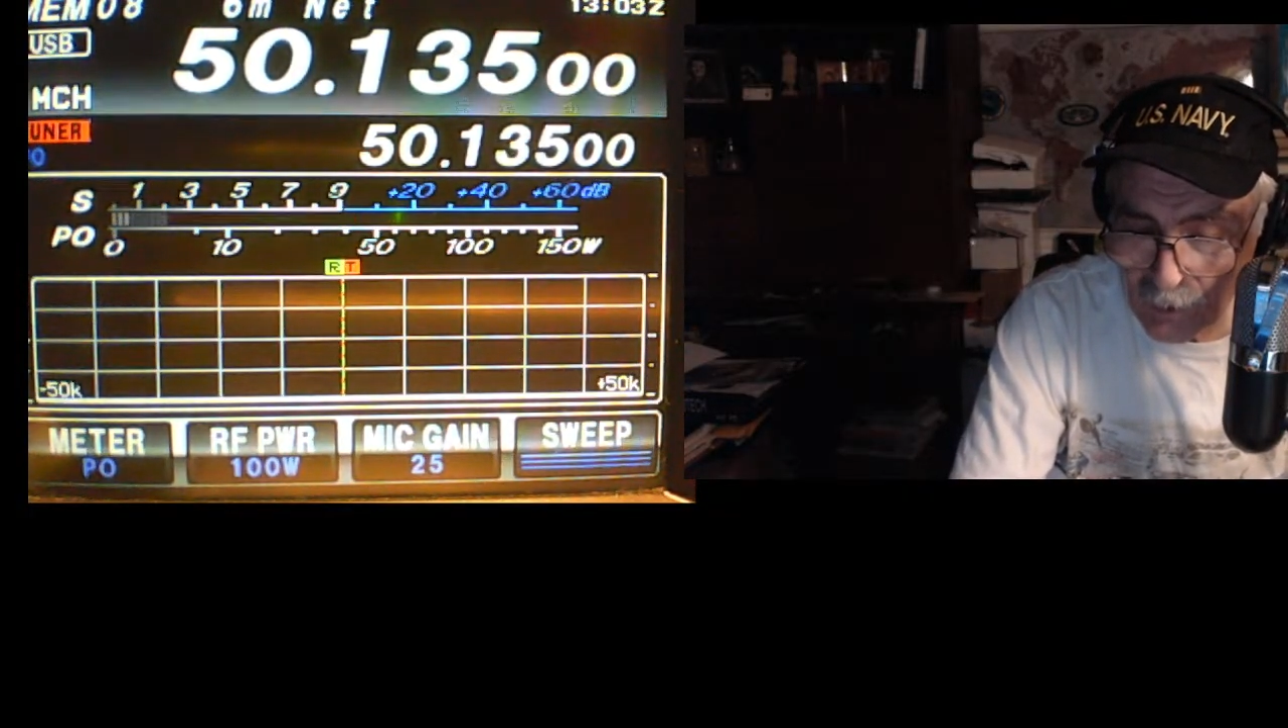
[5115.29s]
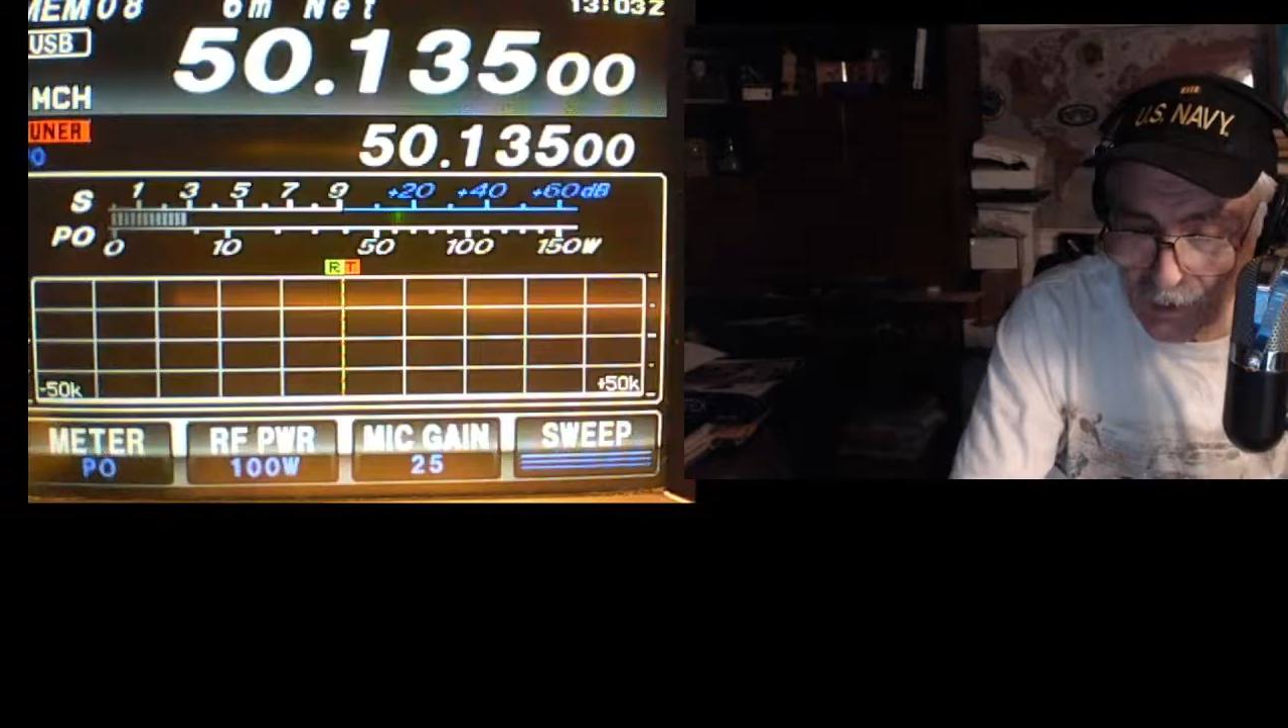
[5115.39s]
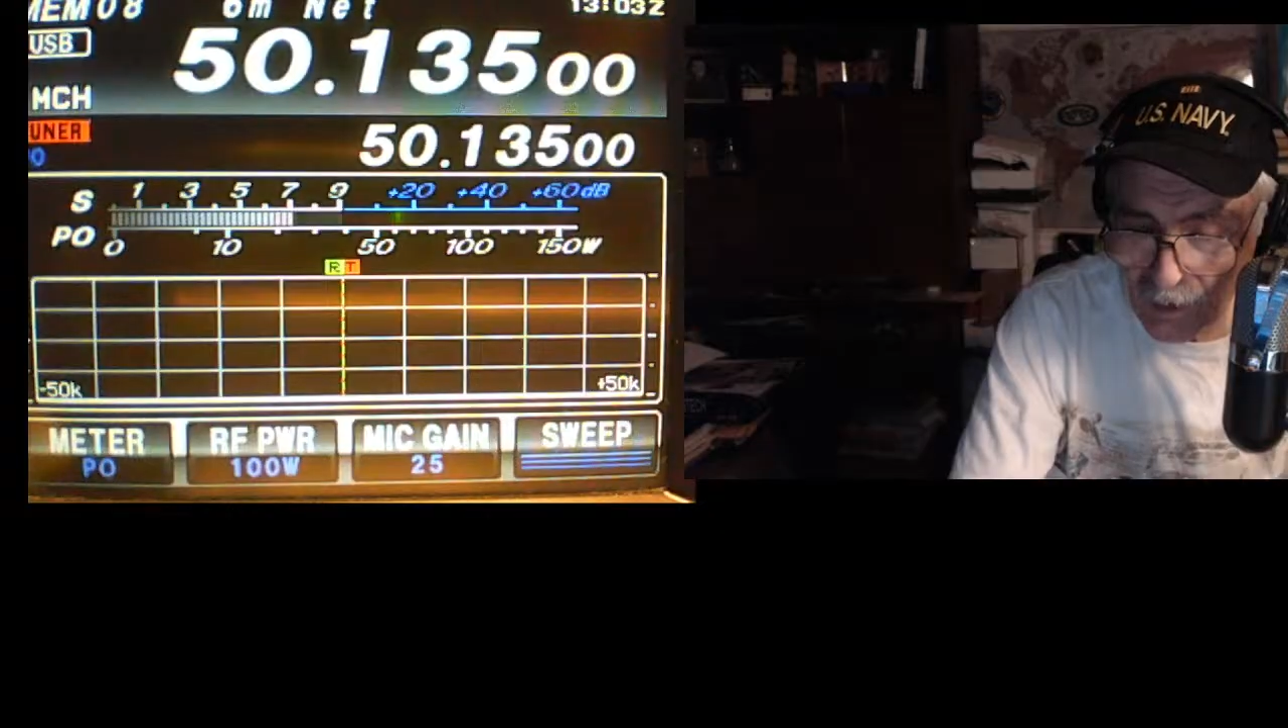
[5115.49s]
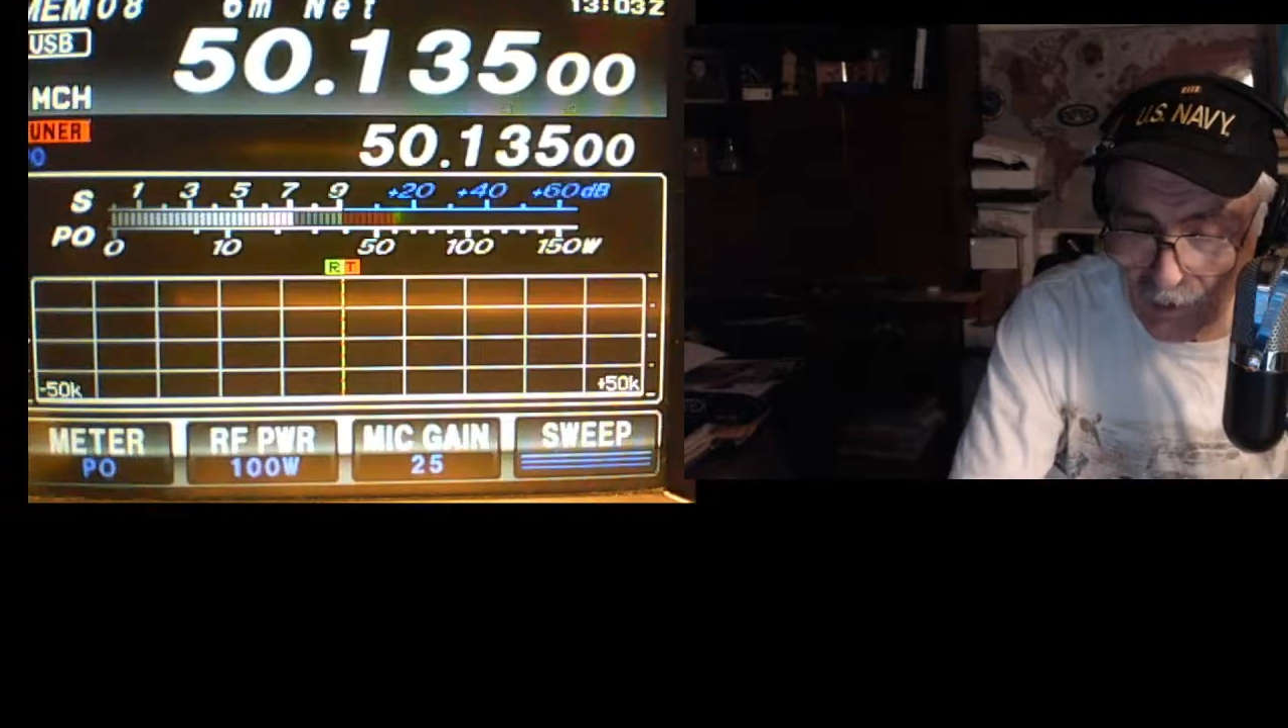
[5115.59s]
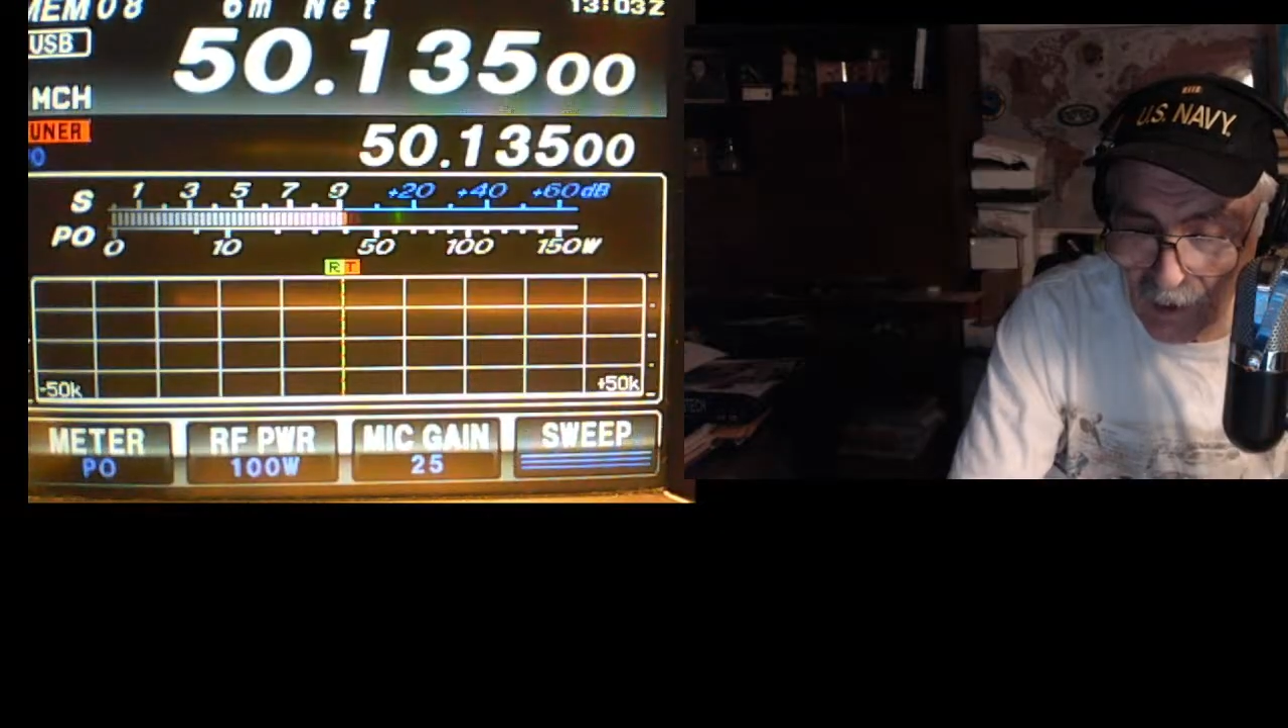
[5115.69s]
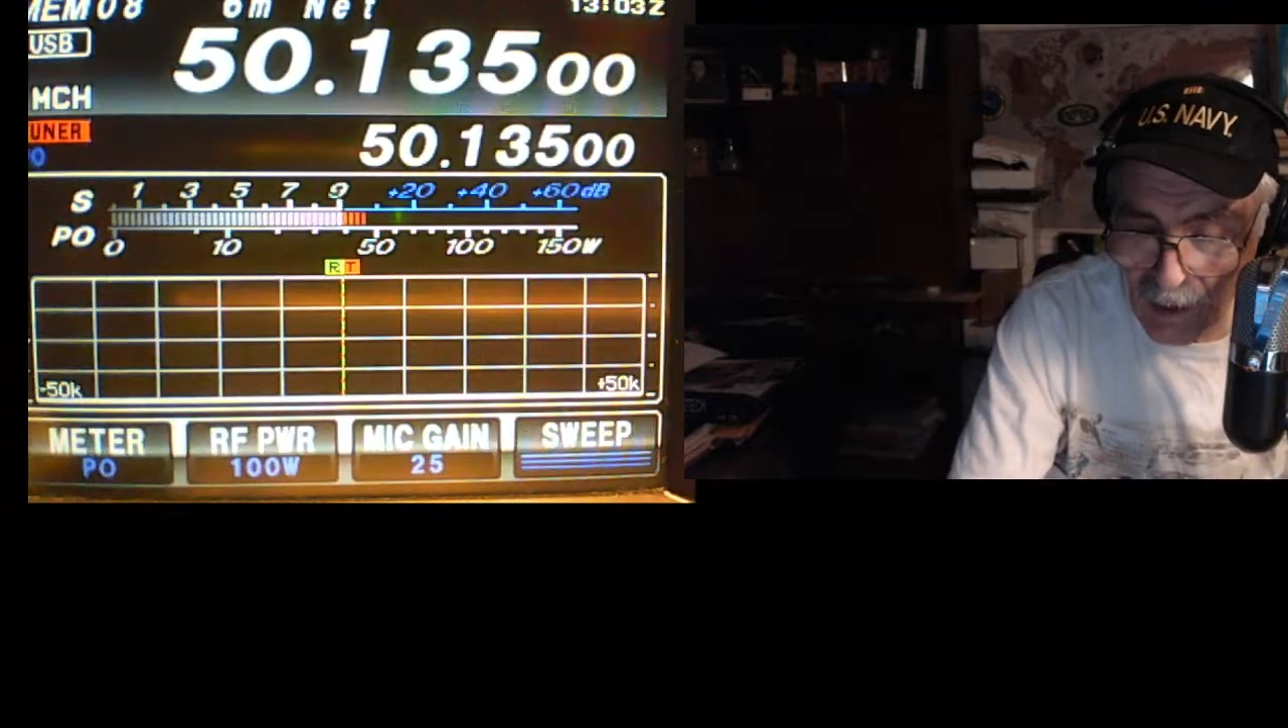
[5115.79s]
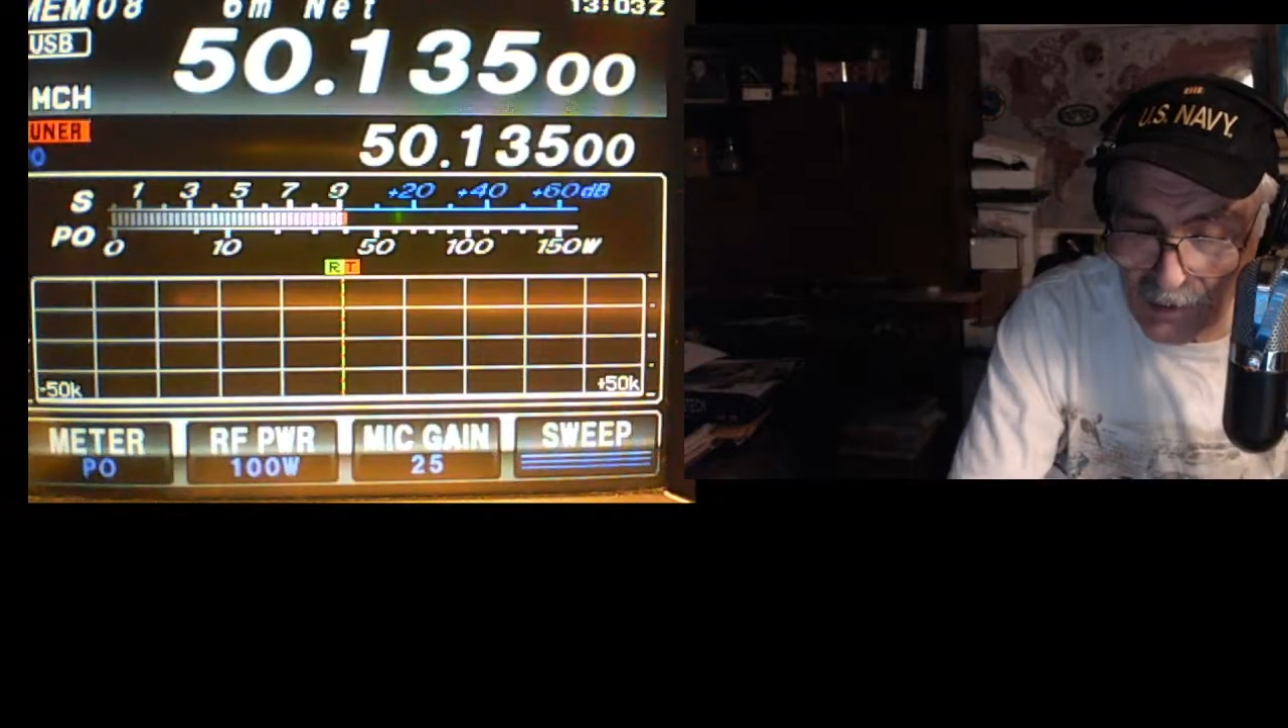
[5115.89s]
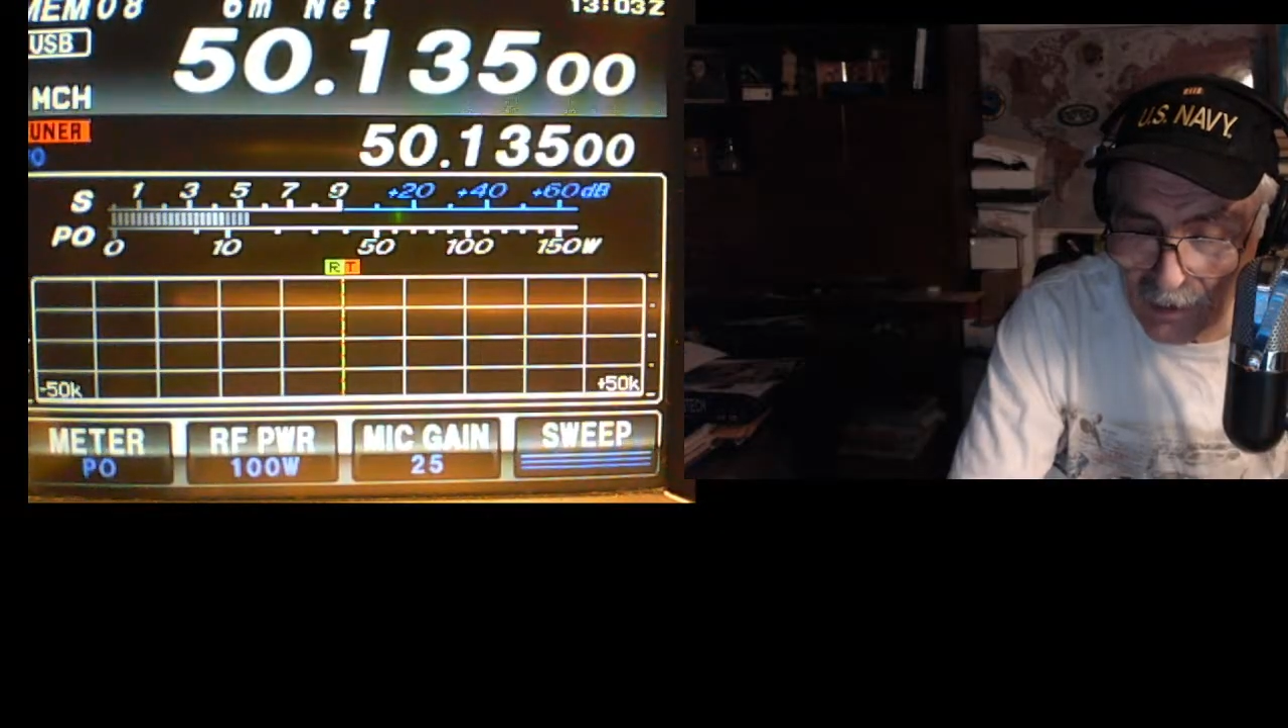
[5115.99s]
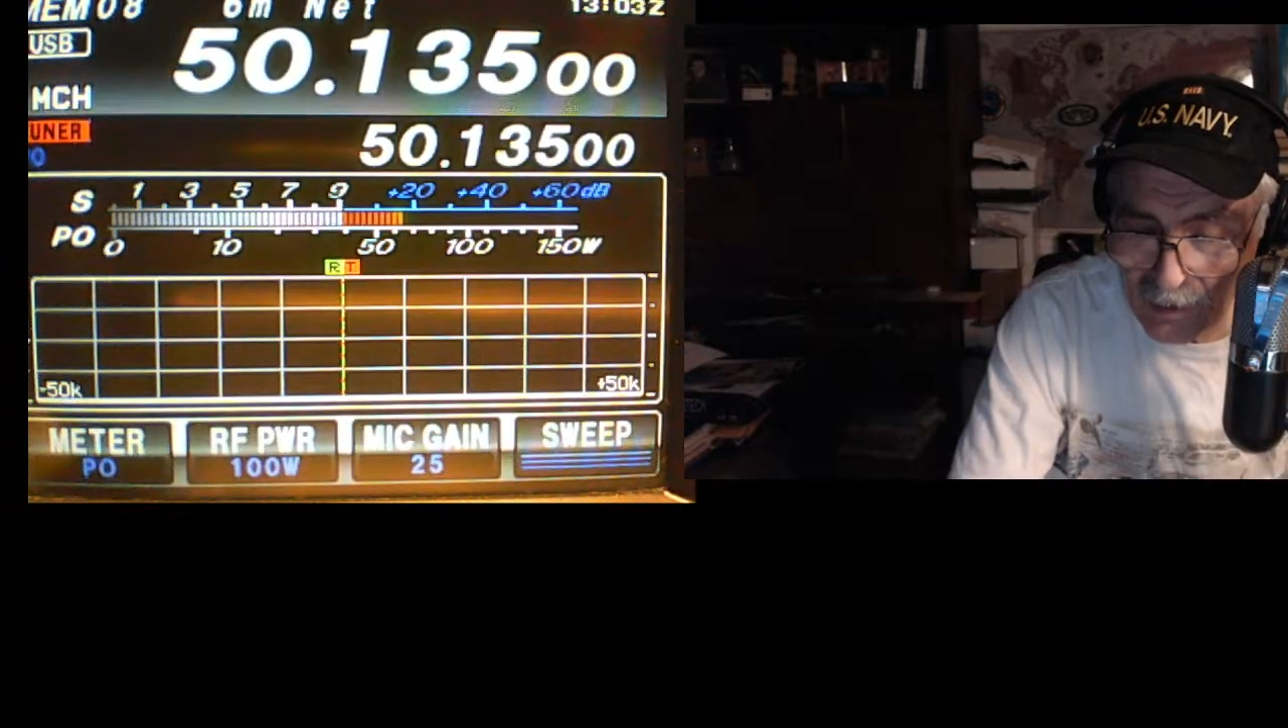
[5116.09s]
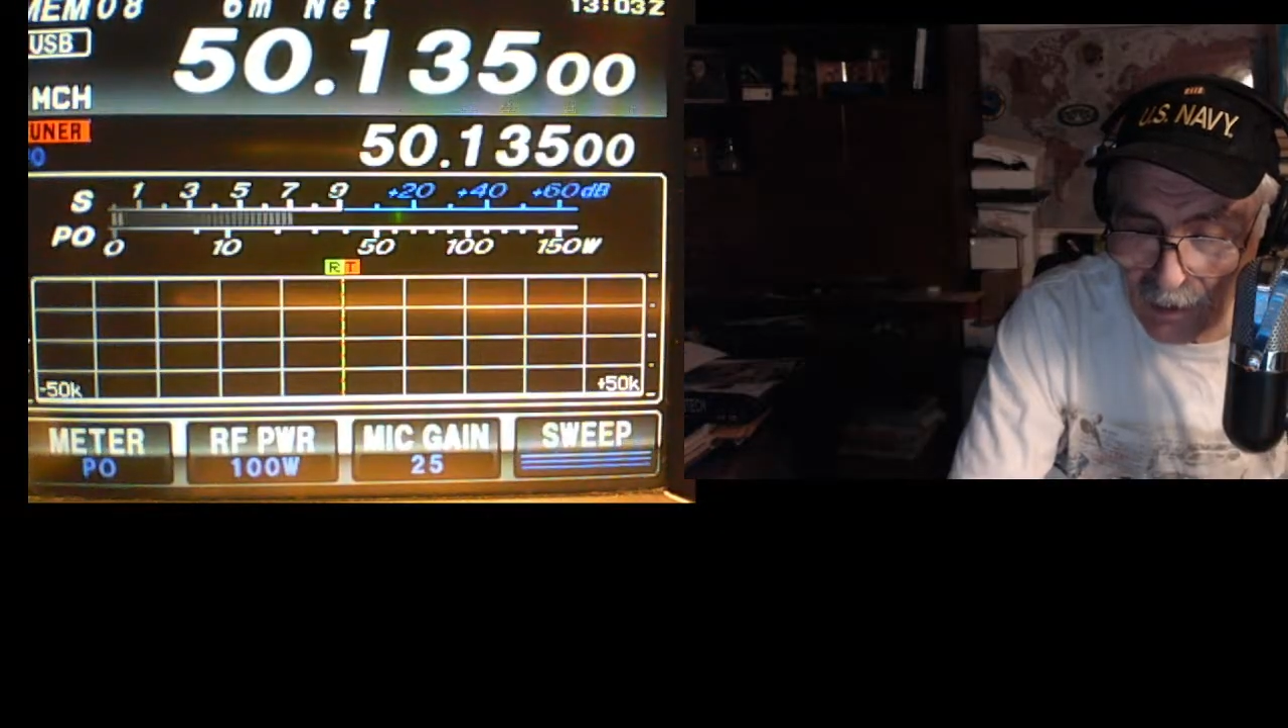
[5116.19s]
the other guys,
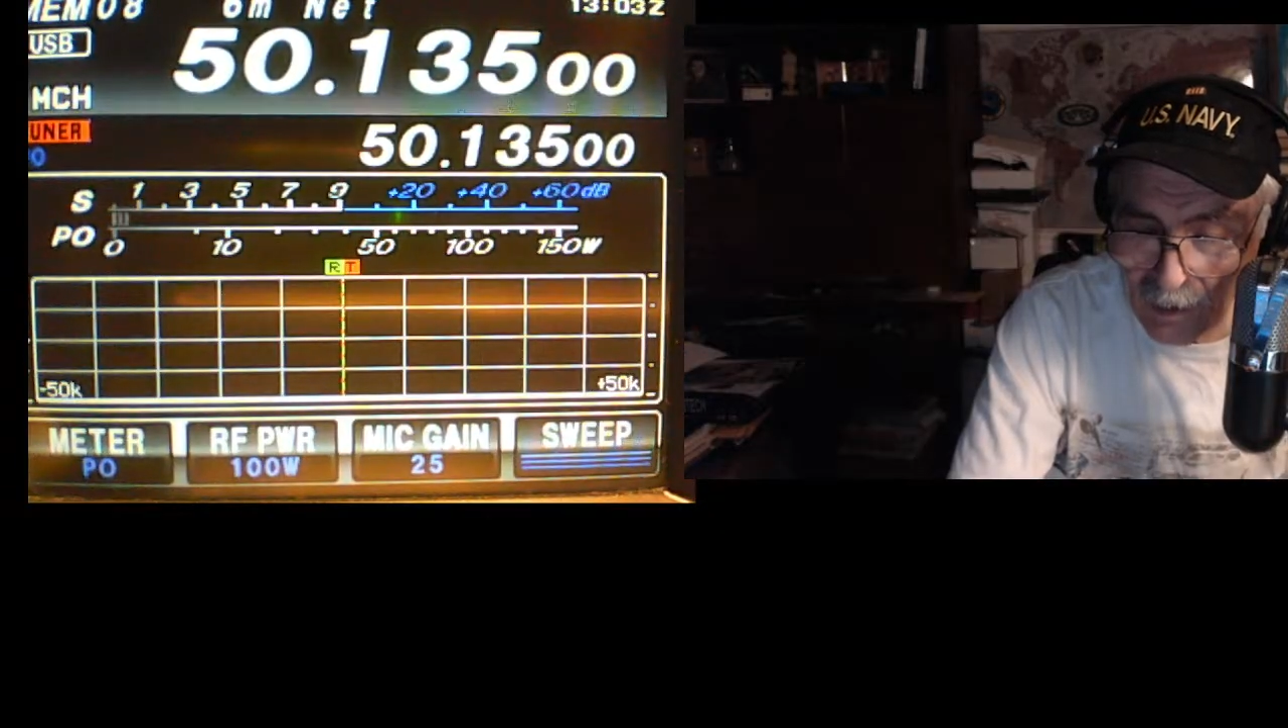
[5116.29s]
and